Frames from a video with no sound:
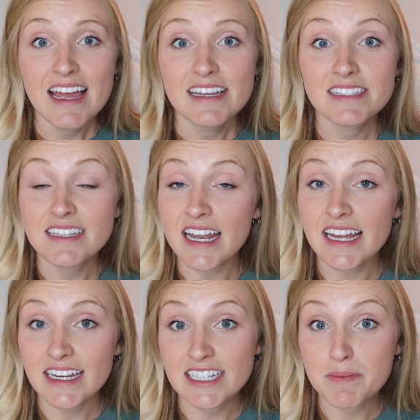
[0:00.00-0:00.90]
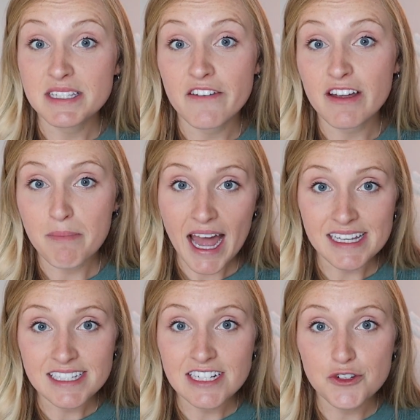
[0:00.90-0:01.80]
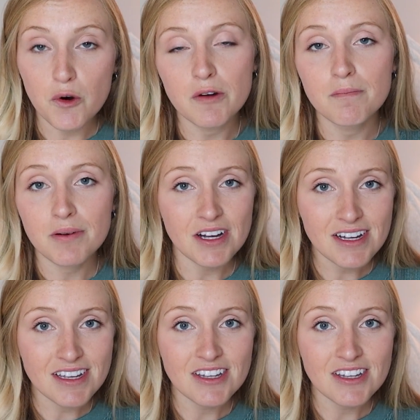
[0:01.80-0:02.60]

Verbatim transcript: studying a specific passage or book,